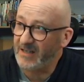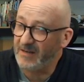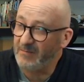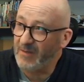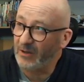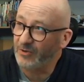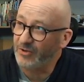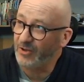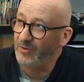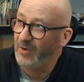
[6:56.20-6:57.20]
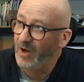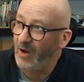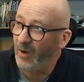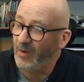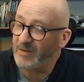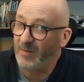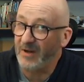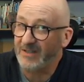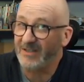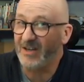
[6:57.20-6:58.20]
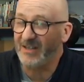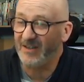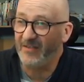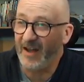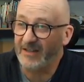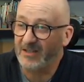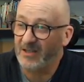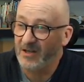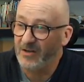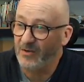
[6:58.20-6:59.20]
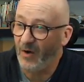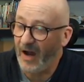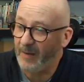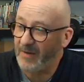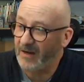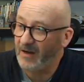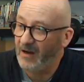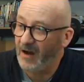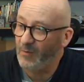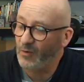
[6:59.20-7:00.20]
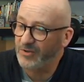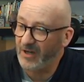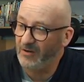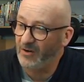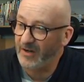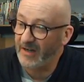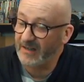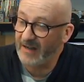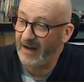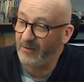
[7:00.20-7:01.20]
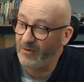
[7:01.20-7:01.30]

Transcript: and mildew, which might suggest that that's not happening. I'm also looking down